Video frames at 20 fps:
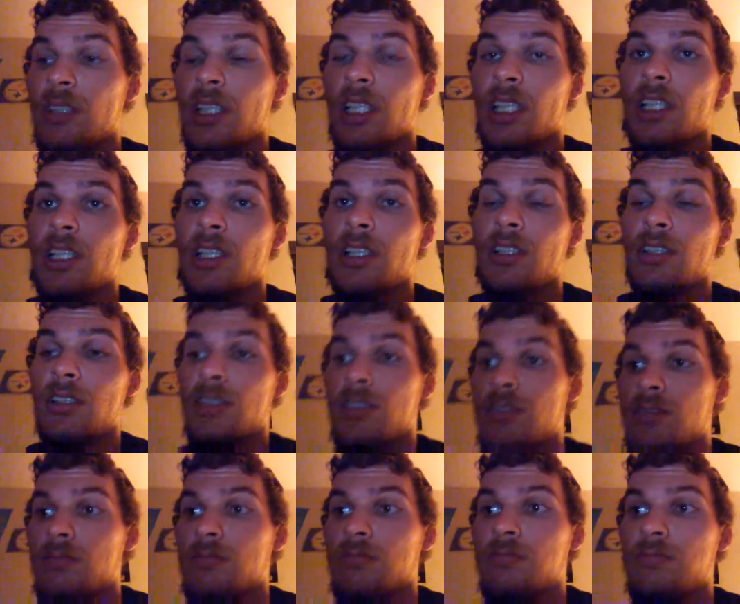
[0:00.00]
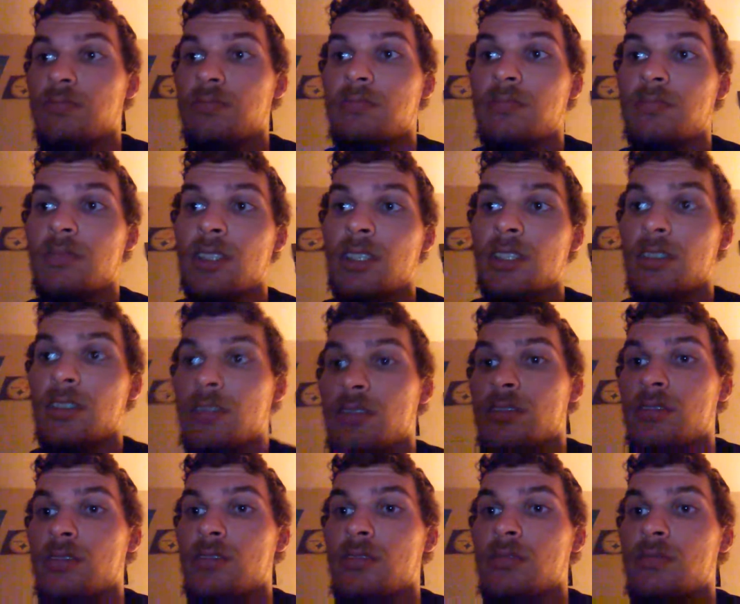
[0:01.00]
And
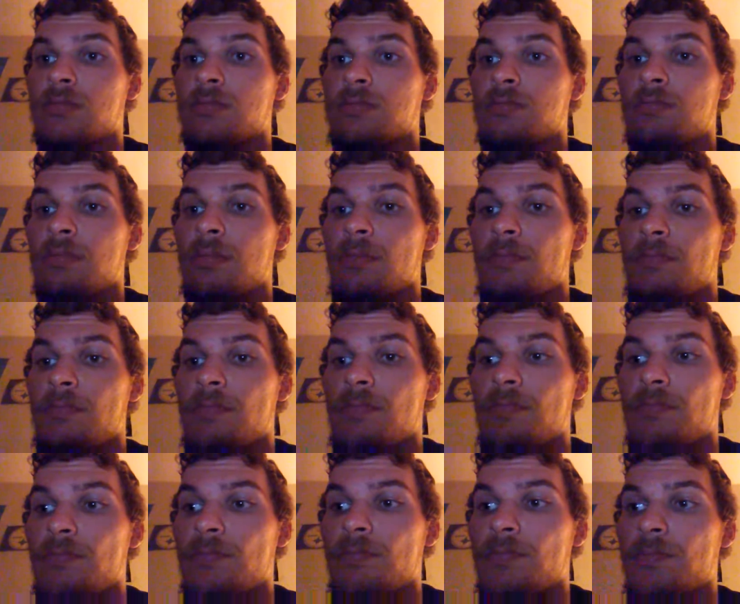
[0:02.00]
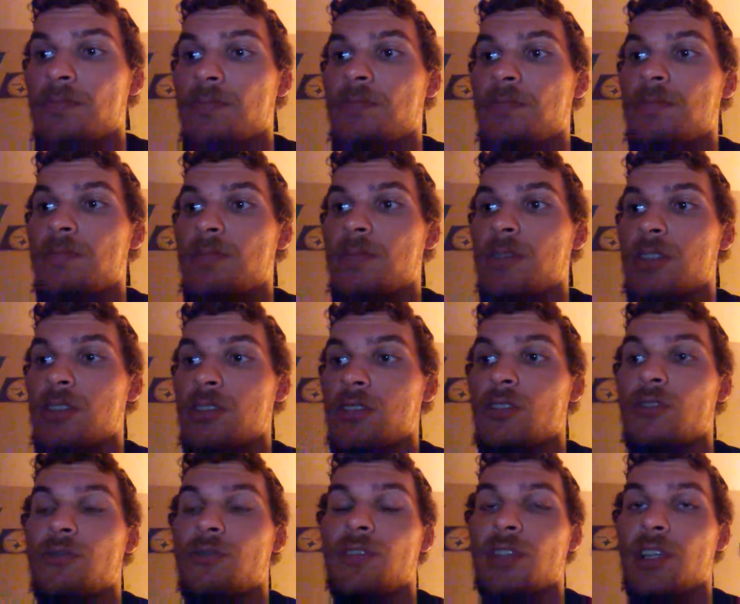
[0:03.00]
it's
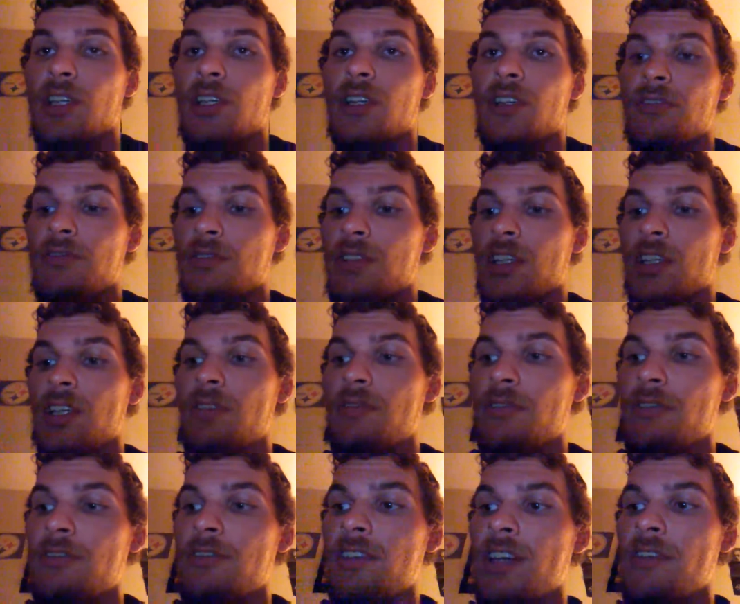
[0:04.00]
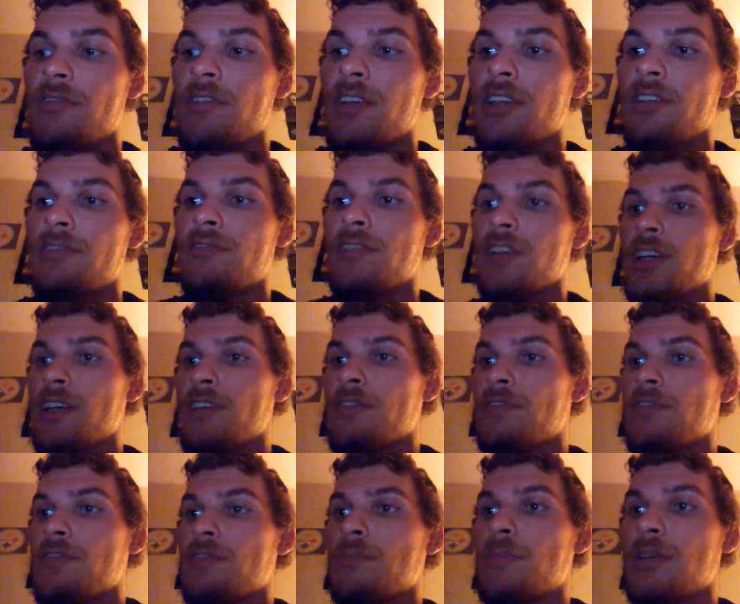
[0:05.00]
deserving enough to give a 5 out of
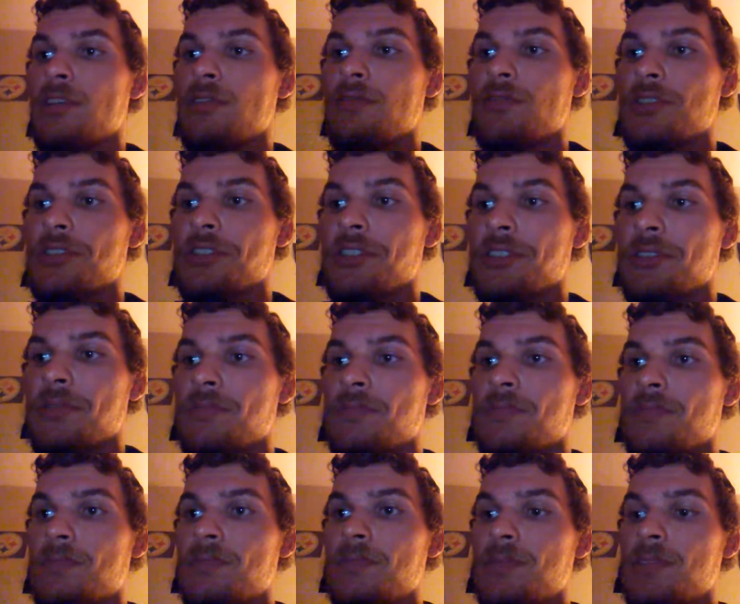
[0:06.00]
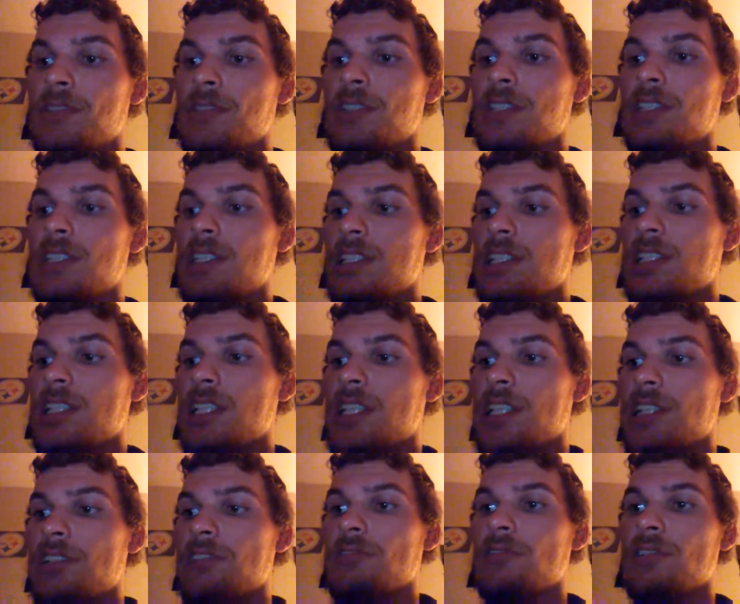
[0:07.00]
5 better version.
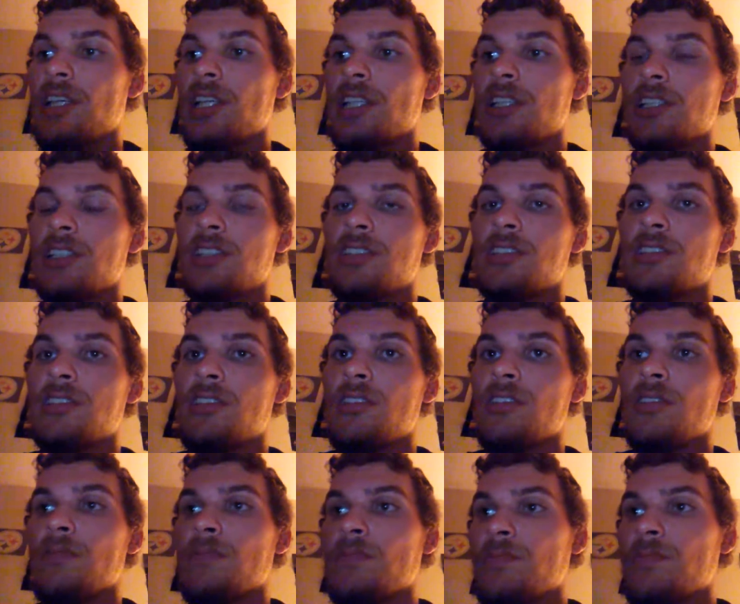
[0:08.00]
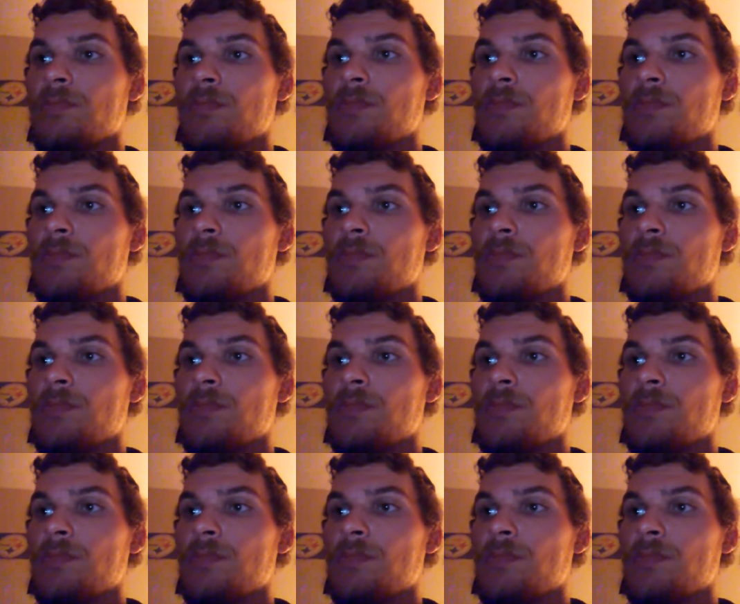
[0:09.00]
I do like this song.